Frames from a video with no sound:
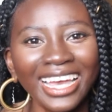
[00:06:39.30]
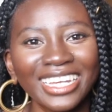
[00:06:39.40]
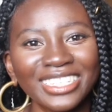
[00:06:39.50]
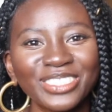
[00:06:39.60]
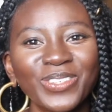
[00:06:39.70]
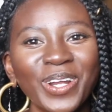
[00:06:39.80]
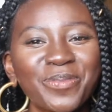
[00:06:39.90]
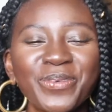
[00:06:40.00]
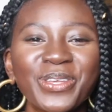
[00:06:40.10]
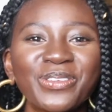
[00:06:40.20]
and trying
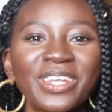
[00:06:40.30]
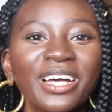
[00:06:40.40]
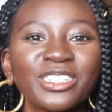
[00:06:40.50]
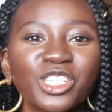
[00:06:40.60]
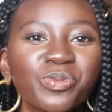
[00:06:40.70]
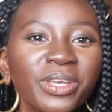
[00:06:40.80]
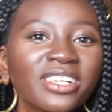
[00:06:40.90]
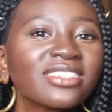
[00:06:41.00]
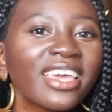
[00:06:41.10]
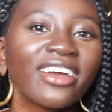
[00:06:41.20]
to bring you down just
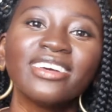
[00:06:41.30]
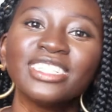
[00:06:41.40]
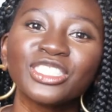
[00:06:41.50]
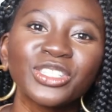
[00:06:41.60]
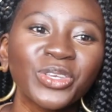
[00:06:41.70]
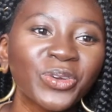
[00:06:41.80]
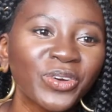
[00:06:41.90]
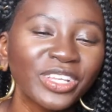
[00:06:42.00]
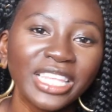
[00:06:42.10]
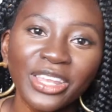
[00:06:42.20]
because they are
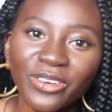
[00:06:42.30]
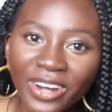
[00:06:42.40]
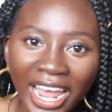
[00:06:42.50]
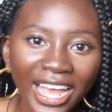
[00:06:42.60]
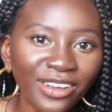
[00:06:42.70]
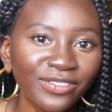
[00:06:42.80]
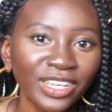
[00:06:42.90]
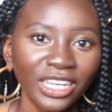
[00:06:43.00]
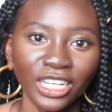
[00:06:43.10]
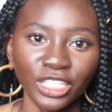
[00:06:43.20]
insecure. They don't have,
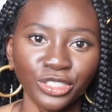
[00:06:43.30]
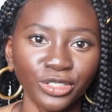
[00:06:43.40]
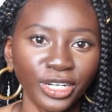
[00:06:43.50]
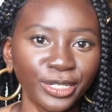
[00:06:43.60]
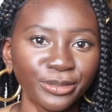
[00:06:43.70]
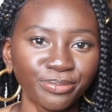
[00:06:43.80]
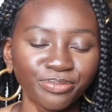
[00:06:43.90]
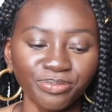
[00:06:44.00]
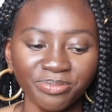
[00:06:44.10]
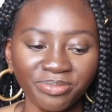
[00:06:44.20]
you know,
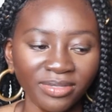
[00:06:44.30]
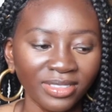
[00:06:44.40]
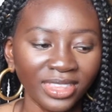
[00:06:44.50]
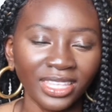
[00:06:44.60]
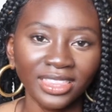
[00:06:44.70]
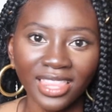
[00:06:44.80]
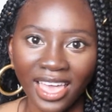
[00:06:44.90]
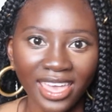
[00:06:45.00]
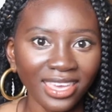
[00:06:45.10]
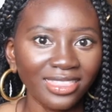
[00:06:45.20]
the
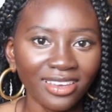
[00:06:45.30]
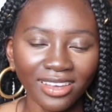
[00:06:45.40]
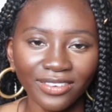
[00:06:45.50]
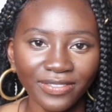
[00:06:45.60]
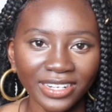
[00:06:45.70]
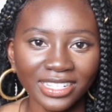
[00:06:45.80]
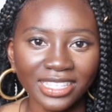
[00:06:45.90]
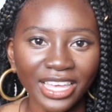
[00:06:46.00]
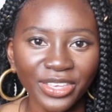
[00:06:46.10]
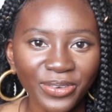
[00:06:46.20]
light and the confidence
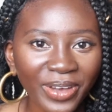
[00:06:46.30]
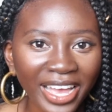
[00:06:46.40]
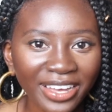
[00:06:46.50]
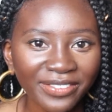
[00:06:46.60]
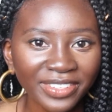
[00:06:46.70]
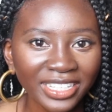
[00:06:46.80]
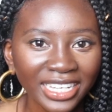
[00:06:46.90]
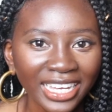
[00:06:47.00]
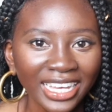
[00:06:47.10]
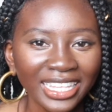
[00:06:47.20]
that you have.
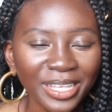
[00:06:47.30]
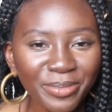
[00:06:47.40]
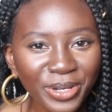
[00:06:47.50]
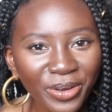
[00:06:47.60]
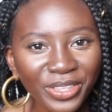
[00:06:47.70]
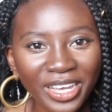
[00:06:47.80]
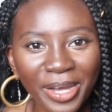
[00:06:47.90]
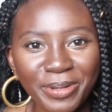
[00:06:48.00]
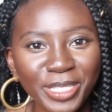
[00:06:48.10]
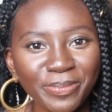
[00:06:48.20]
Let me know in the
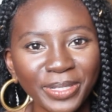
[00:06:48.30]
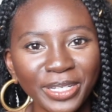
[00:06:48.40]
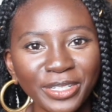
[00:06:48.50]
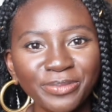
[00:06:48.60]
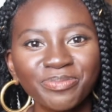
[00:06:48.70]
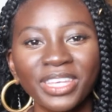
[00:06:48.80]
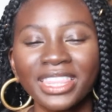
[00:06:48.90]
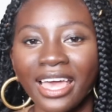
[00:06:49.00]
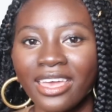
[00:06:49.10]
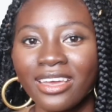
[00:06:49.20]
comments below.
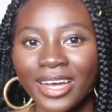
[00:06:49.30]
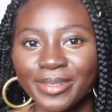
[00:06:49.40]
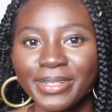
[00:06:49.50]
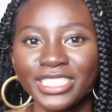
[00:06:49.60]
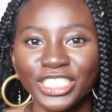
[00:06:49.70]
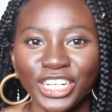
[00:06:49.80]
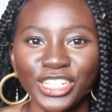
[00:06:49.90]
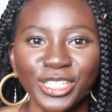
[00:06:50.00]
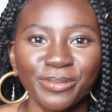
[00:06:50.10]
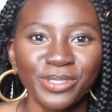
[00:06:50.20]
Like, comment,
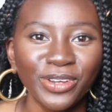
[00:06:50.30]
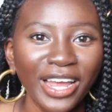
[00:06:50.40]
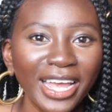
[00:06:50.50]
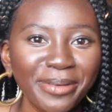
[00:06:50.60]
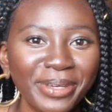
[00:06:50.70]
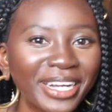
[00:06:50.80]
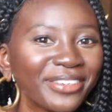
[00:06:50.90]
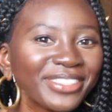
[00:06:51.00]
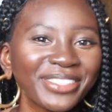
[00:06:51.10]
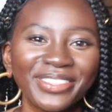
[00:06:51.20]
share, subscribe, and I
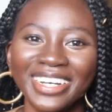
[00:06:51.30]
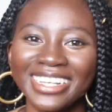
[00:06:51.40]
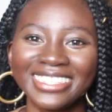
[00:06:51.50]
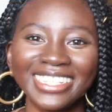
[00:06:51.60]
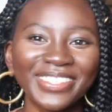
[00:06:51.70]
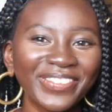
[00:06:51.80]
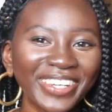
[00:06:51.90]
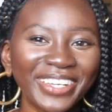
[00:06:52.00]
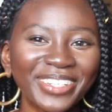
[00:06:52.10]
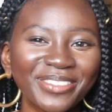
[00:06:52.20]
will see you guys next
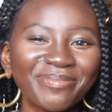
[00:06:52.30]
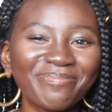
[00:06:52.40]
video.